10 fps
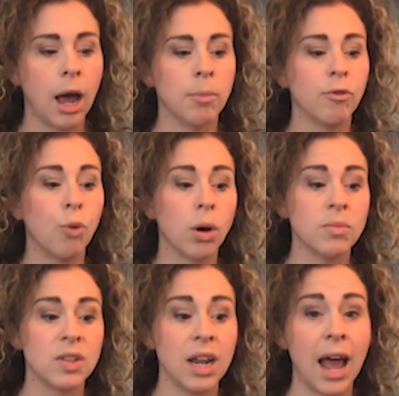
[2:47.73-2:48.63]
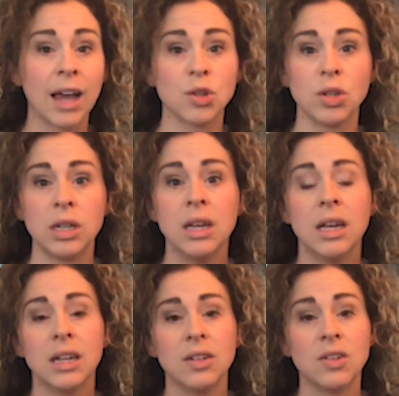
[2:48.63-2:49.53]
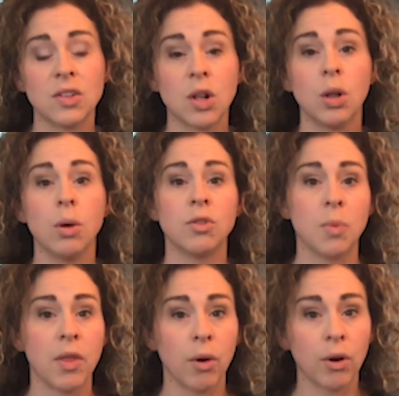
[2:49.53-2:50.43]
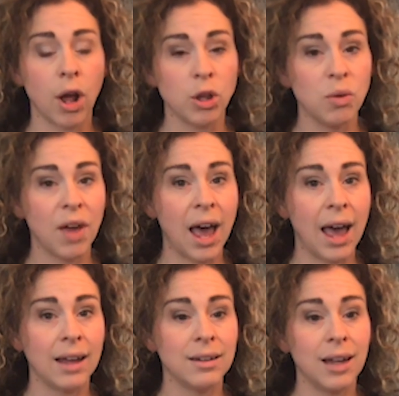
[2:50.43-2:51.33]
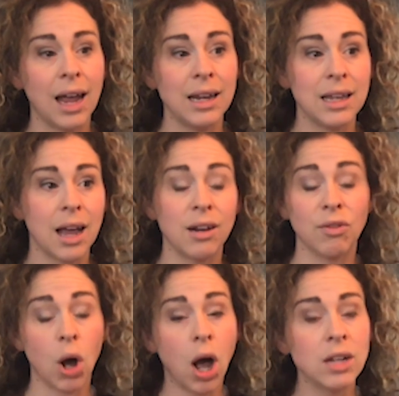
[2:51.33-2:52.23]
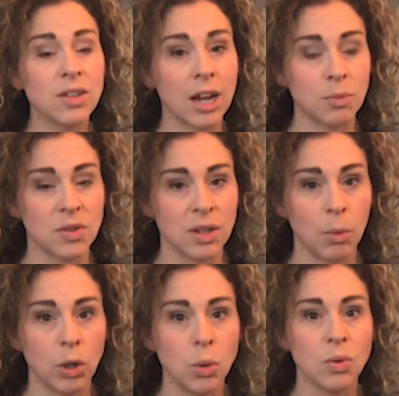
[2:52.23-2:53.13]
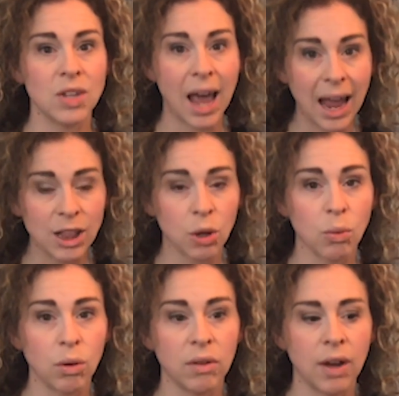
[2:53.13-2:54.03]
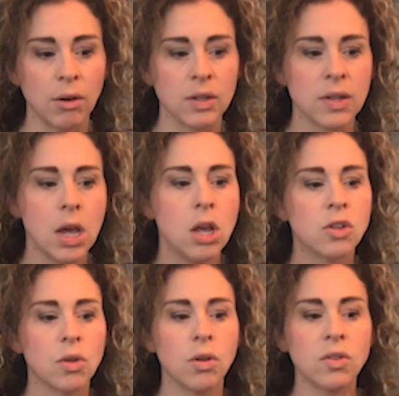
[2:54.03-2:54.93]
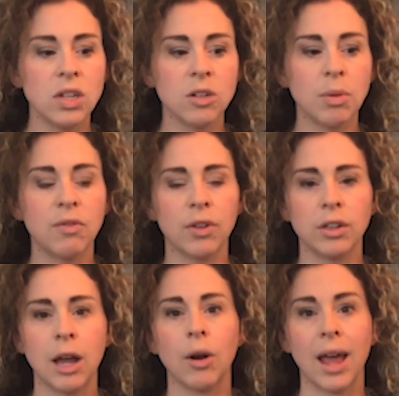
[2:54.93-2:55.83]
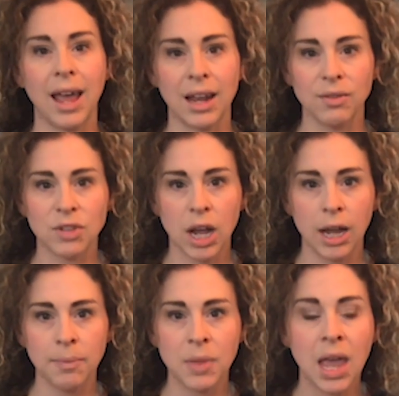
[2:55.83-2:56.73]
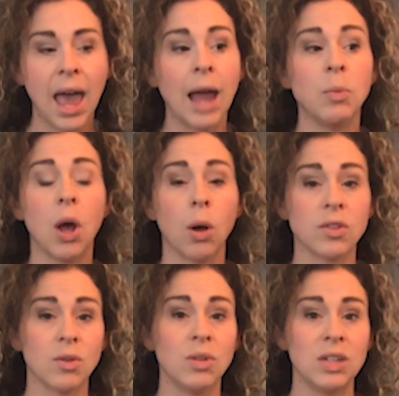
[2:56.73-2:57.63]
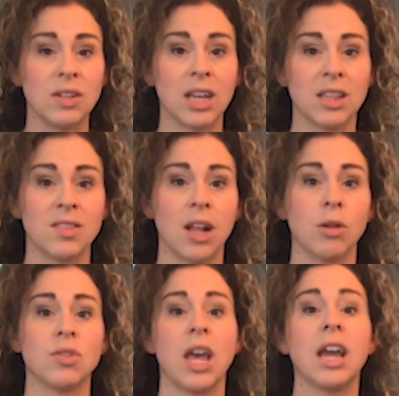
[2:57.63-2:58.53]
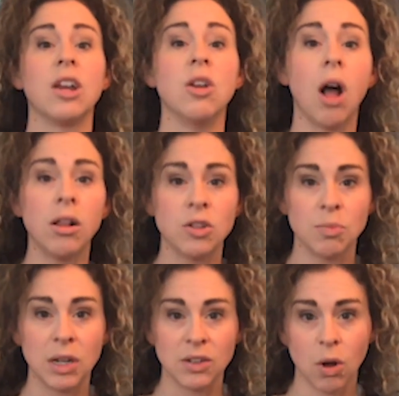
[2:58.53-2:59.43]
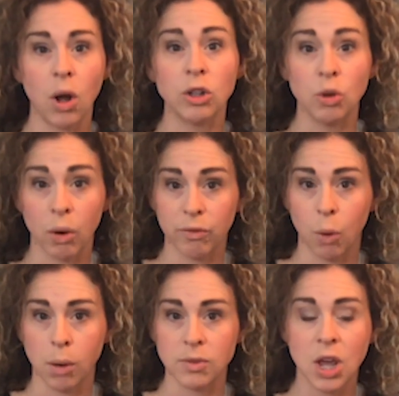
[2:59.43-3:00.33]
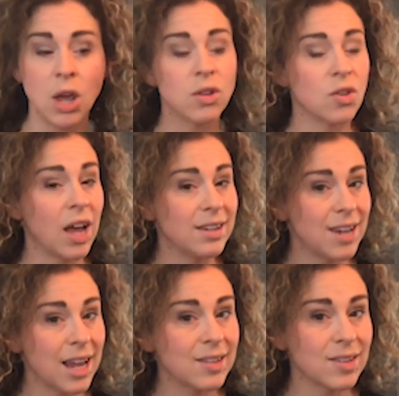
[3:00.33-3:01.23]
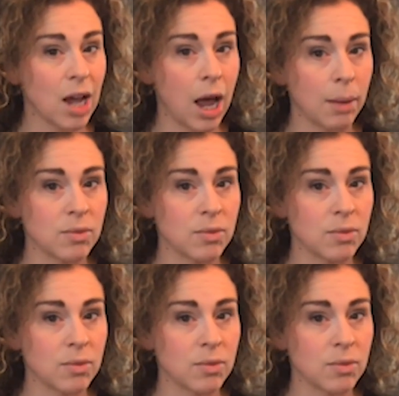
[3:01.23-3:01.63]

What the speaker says: Forms that actually disclose whether or not you've had any kind of contact with someone who's had the coronavirus. So those need to be filled out ahead of time. And we also need to get the seller's acknowledgement on your forms. So that takes time.